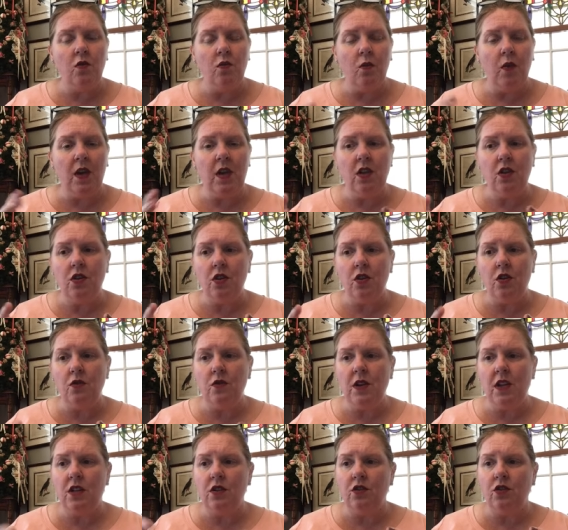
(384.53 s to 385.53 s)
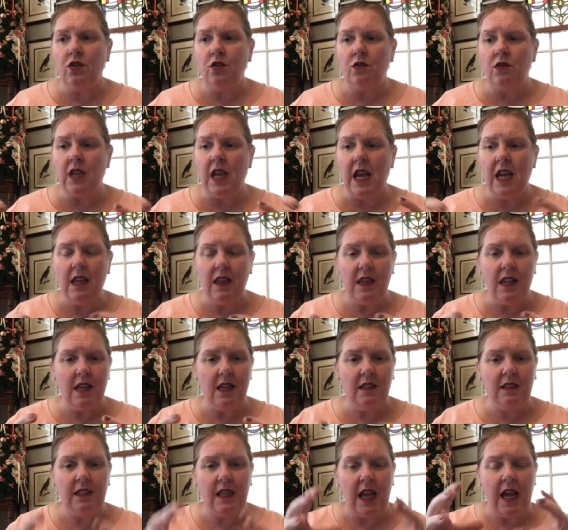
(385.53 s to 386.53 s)
what you do is you take
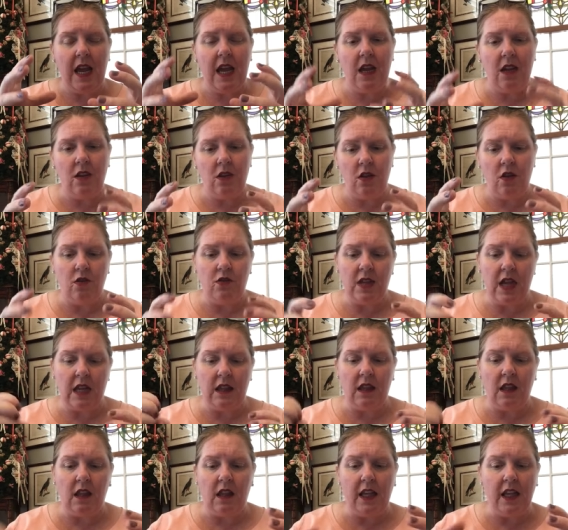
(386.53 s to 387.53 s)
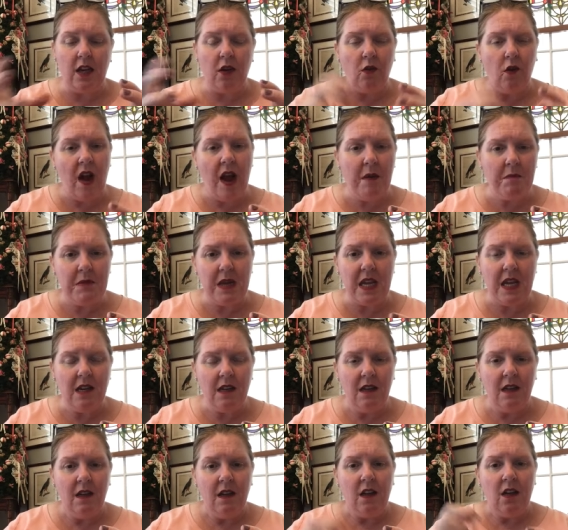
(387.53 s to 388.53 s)
this and you take the lean ground meat,